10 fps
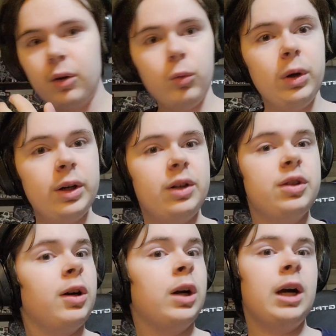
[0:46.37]
We're gonna
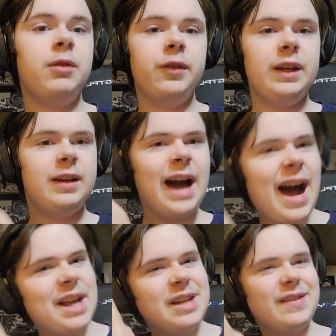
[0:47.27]
start off with the
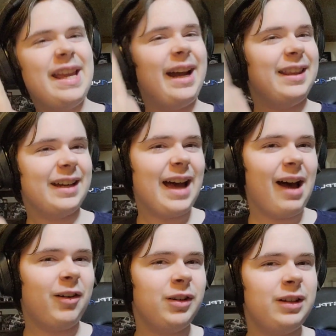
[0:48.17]
kind of
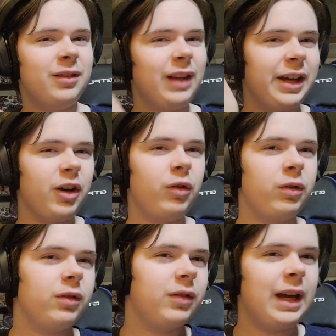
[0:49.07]
technicality Lego
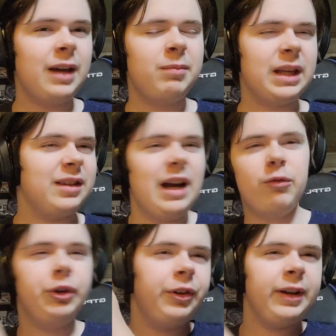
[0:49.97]
game that's not
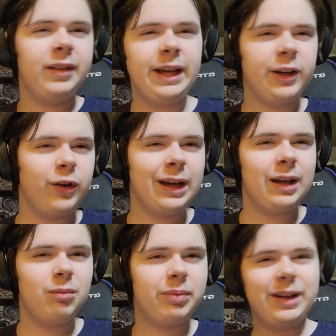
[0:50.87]
really a Lego
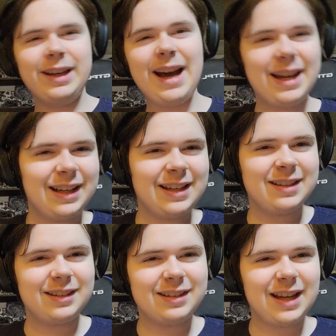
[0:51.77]
game, but it kinda
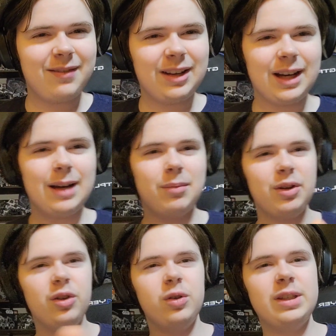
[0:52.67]
is at the same time,
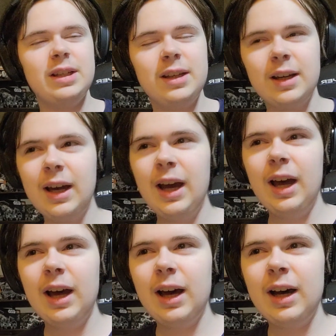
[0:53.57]
you'll see.
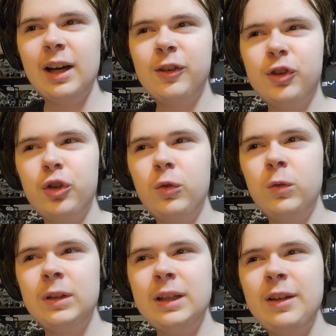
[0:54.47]

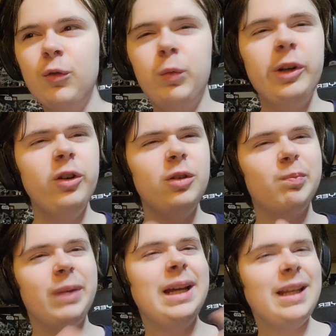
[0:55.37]
To the weird
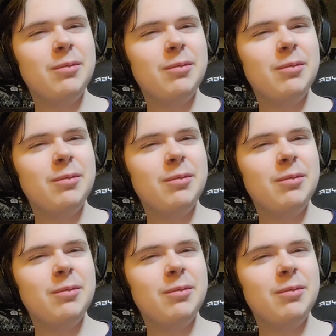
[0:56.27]
Mighty